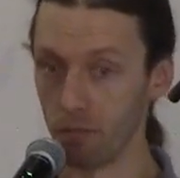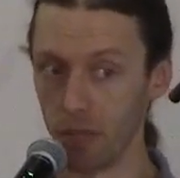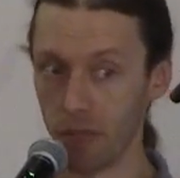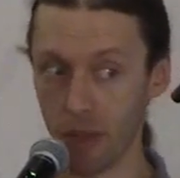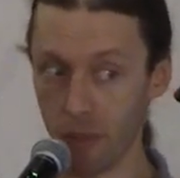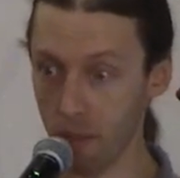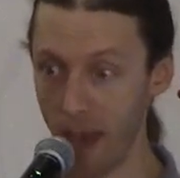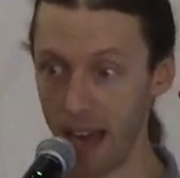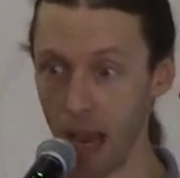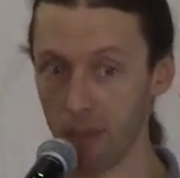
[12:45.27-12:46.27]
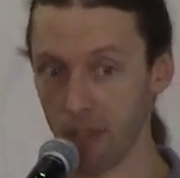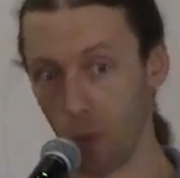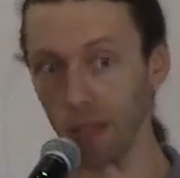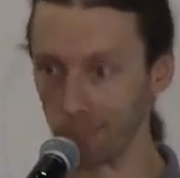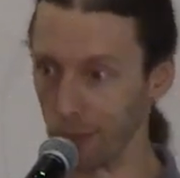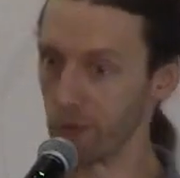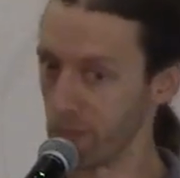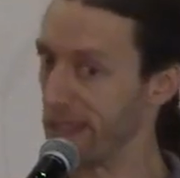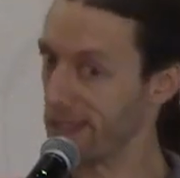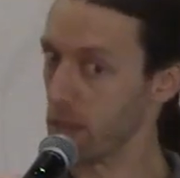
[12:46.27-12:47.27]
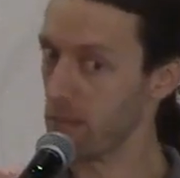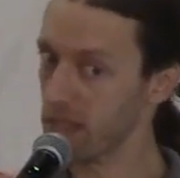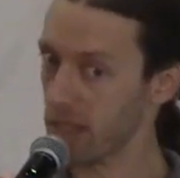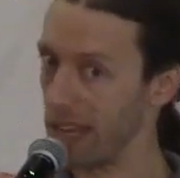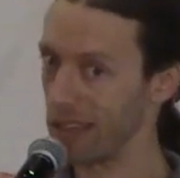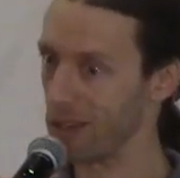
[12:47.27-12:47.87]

If something bad happens, well, you've made some mistake.